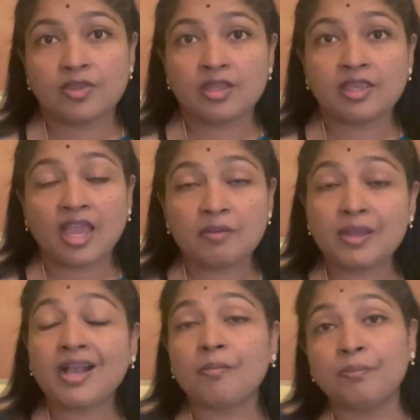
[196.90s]
can be
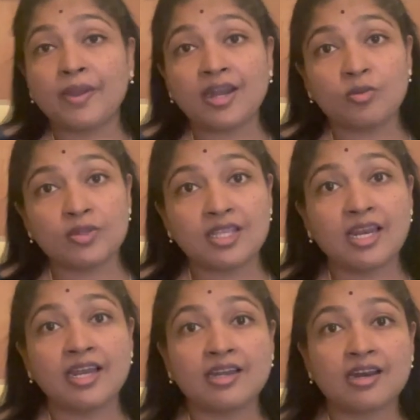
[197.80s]
compared with the
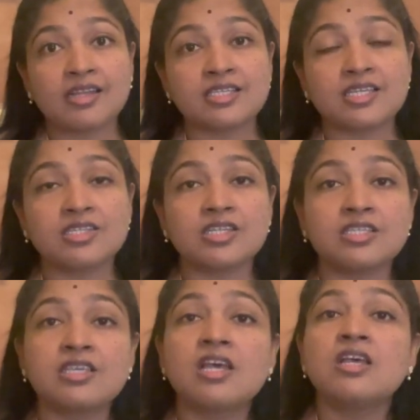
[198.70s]
later ECGs,
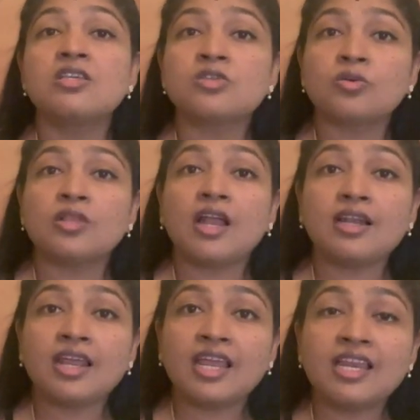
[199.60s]
so
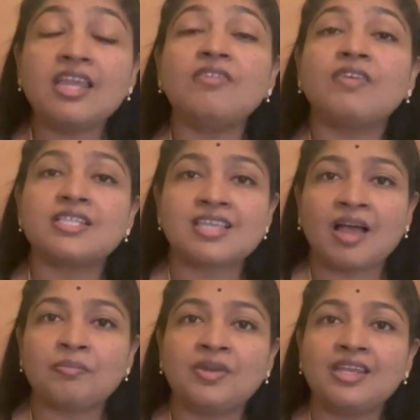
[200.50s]
that any events
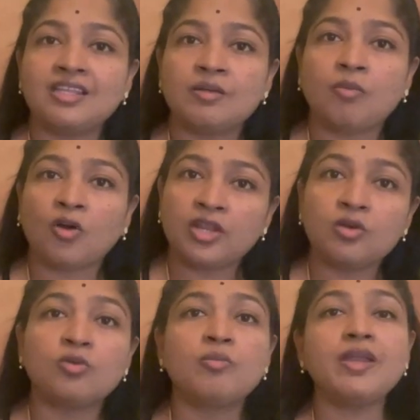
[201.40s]
happening in the body
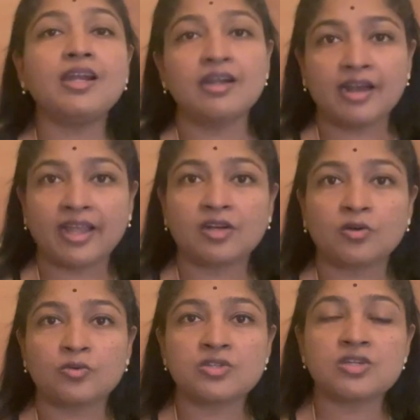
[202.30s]
could be
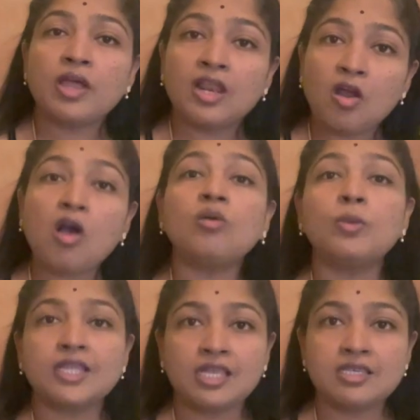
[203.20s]
diagnosed. Along
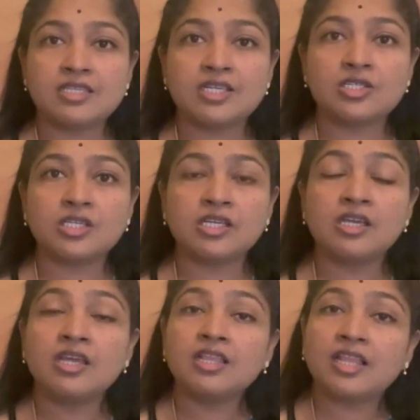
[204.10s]
with ECG,
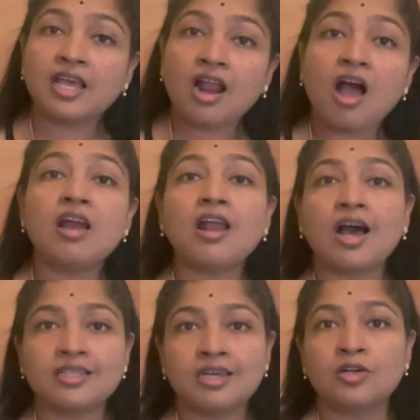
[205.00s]
there are
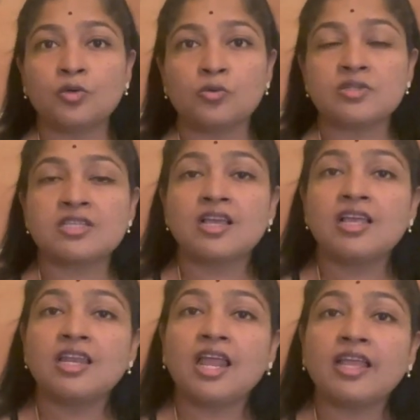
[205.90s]
other tools
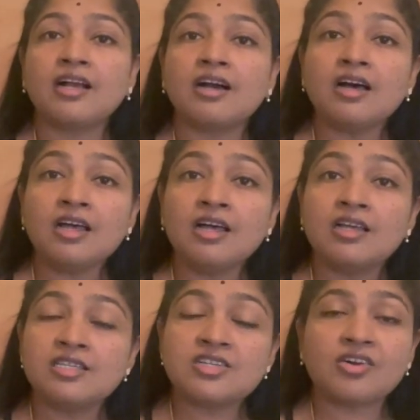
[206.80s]
like a
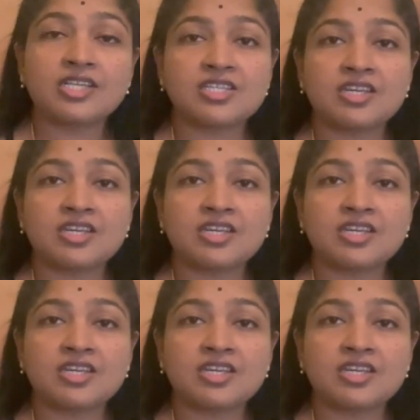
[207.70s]
stress